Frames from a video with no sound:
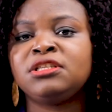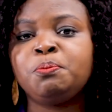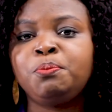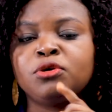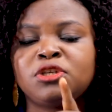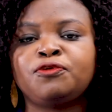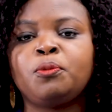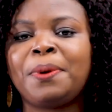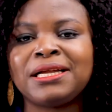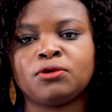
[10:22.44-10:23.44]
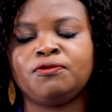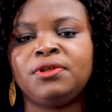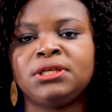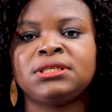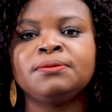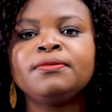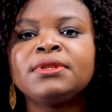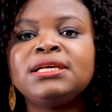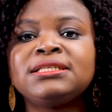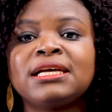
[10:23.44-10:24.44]
The beautiful part of this
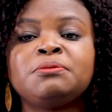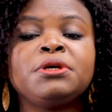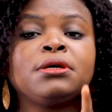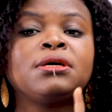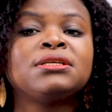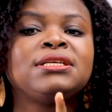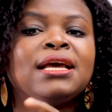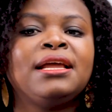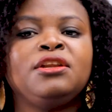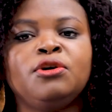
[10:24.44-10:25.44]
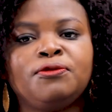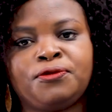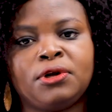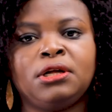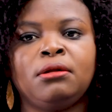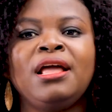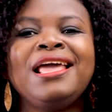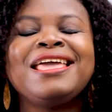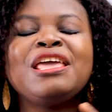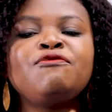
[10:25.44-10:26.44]
is that because they are in your funnel,
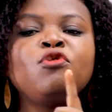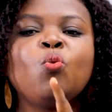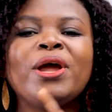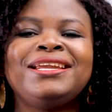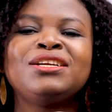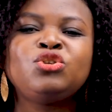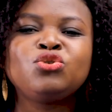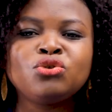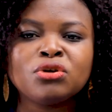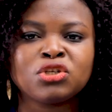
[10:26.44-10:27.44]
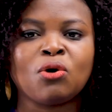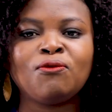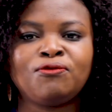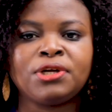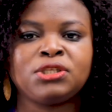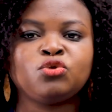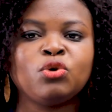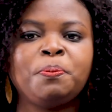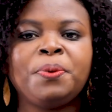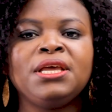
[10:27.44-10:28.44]
even when they do not convert
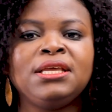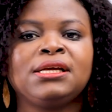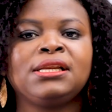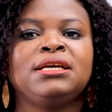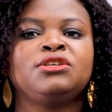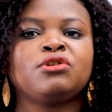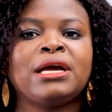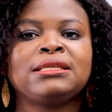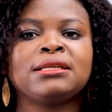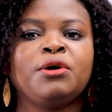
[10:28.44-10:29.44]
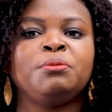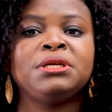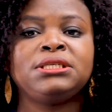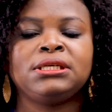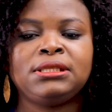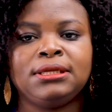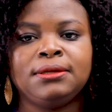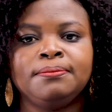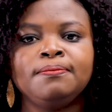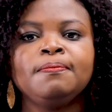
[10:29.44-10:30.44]
to a paying client right now immediately,
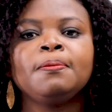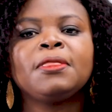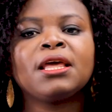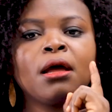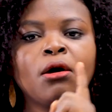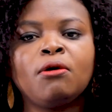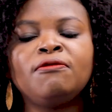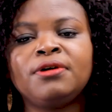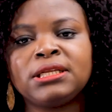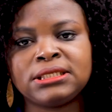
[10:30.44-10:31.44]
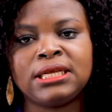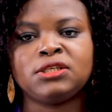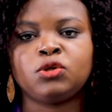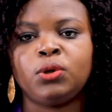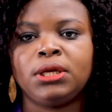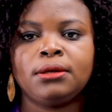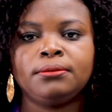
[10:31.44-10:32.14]
they can convert next week.